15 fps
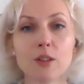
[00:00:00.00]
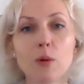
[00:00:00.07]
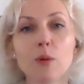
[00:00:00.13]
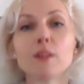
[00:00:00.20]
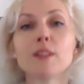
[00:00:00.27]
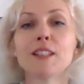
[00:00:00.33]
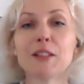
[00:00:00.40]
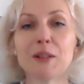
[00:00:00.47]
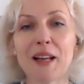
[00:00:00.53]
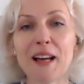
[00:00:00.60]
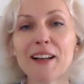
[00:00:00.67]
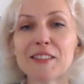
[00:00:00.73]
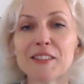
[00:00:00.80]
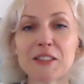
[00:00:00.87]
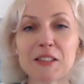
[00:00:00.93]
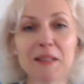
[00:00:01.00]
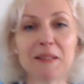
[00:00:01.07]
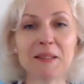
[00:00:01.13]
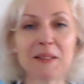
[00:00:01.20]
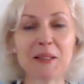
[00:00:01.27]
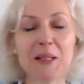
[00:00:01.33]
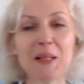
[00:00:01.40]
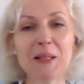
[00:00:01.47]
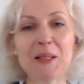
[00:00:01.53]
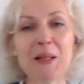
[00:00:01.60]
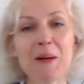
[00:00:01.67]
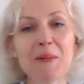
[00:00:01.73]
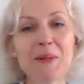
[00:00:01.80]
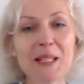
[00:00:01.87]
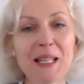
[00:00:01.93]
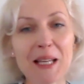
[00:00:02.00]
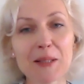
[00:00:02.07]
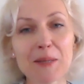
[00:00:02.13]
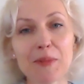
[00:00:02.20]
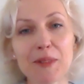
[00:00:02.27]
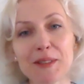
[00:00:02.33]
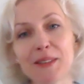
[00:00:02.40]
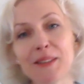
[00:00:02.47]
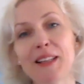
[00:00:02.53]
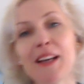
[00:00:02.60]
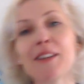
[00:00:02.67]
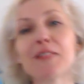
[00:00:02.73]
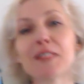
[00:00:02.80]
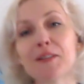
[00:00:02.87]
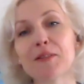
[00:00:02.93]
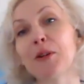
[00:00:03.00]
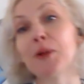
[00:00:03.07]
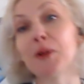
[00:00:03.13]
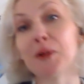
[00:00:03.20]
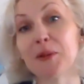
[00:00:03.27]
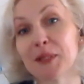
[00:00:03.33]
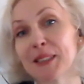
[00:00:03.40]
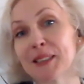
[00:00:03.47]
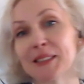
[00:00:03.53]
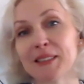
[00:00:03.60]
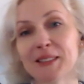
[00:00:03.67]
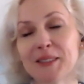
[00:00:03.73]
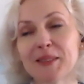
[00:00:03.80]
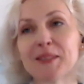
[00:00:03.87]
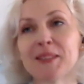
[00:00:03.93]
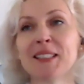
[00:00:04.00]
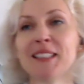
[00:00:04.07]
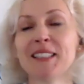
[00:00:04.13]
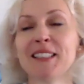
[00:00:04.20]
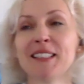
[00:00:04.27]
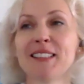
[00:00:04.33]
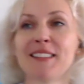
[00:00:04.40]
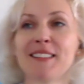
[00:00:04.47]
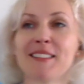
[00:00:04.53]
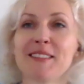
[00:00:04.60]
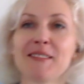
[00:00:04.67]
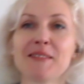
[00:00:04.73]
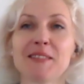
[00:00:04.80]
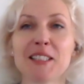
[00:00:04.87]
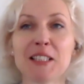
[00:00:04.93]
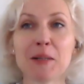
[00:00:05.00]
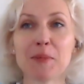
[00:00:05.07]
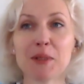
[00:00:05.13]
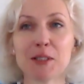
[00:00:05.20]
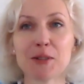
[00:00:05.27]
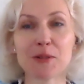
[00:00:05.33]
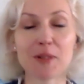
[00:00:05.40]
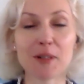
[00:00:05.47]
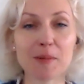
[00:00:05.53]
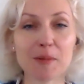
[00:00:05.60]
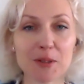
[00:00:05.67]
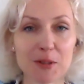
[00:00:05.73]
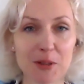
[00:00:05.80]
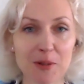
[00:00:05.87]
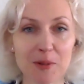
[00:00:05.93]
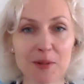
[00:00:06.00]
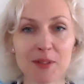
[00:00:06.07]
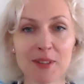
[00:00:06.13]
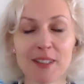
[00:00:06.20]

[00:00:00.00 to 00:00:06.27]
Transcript: holding your hand, somebody expert in area following, and helping to troubleshoot.